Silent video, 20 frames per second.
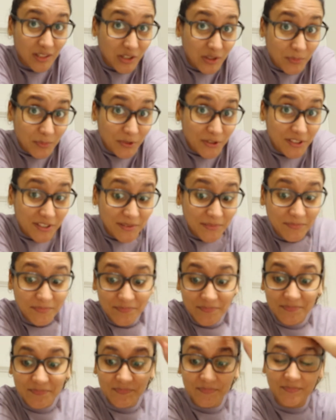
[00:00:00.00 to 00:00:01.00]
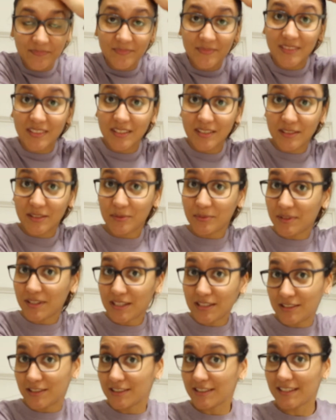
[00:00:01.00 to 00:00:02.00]
Good morning. This is what
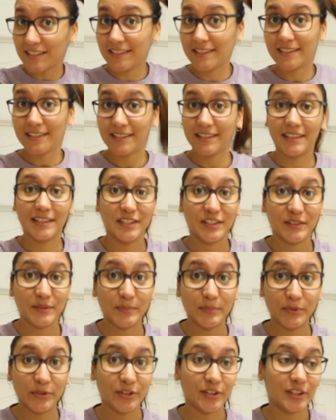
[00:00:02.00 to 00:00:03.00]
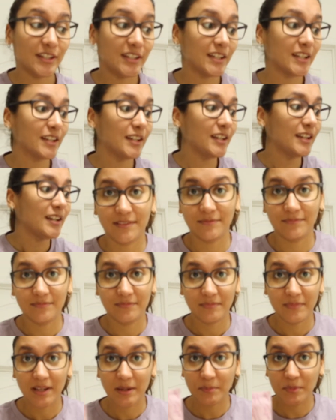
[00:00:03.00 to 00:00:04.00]
I look like this morning.
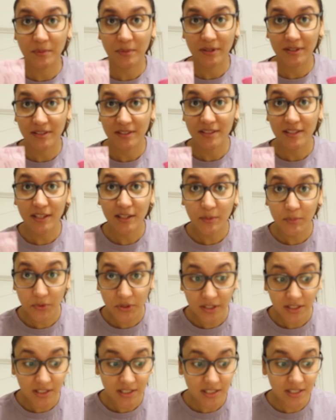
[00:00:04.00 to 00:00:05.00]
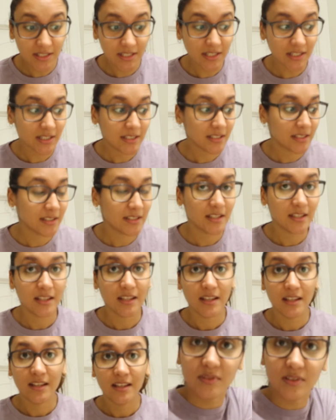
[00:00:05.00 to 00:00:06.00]
I'm about to take a pregnancy test.
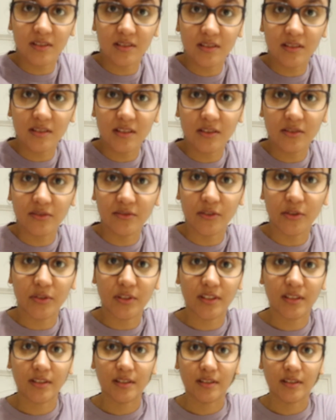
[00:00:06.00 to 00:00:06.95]
This is focus.